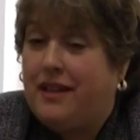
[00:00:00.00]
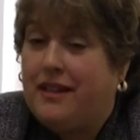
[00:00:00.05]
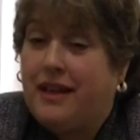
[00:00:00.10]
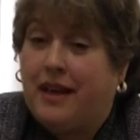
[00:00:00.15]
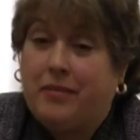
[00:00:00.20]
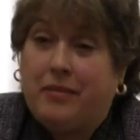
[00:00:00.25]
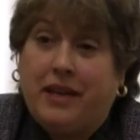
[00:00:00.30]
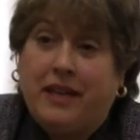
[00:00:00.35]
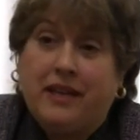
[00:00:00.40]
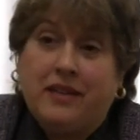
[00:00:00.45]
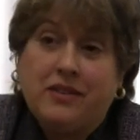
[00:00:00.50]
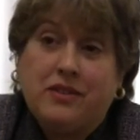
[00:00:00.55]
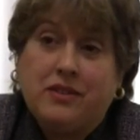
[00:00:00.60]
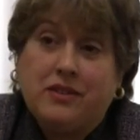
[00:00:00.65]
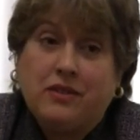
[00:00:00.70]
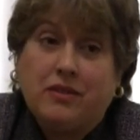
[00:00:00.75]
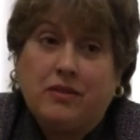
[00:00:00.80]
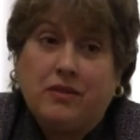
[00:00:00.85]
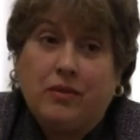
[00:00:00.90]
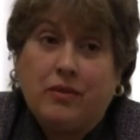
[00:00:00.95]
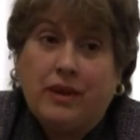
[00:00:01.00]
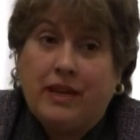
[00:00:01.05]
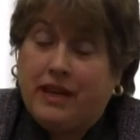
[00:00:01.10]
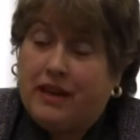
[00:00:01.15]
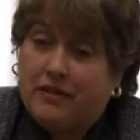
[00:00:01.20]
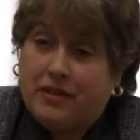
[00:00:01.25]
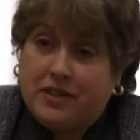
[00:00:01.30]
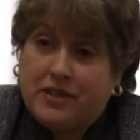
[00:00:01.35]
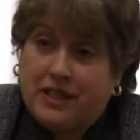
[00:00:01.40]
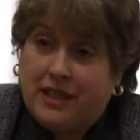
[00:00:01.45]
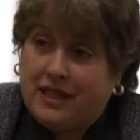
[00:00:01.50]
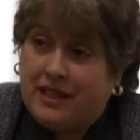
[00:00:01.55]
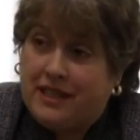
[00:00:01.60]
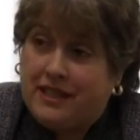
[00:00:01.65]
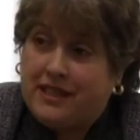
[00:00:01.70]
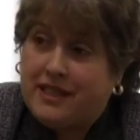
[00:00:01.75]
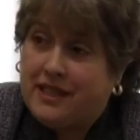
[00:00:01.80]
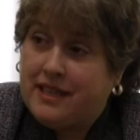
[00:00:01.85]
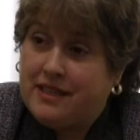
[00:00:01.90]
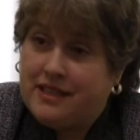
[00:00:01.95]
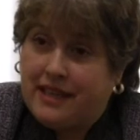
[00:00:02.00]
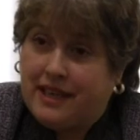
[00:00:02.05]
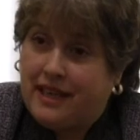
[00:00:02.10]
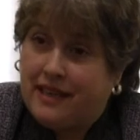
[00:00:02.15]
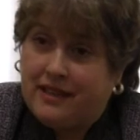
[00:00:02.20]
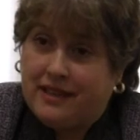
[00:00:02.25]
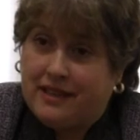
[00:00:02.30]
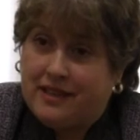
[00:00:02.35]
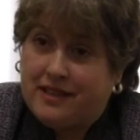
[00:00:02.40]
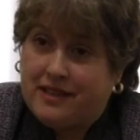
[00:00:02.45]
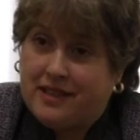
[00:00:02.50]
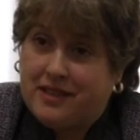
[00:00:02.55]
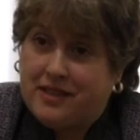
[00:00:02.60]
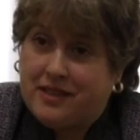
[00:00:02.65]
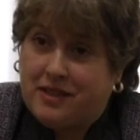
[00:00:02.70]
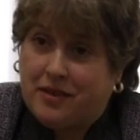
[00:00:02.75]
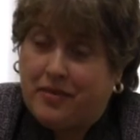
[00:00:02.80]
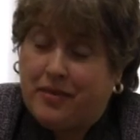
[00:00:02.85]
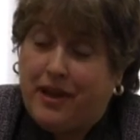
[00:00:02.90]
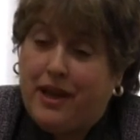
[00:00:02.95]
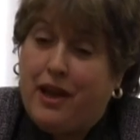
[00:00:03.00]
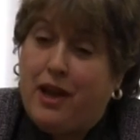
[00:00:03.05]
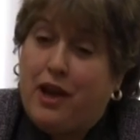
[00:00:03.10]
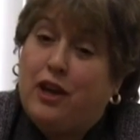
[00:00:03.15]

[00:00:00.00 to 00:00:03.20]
That means we never see these kids again in the system.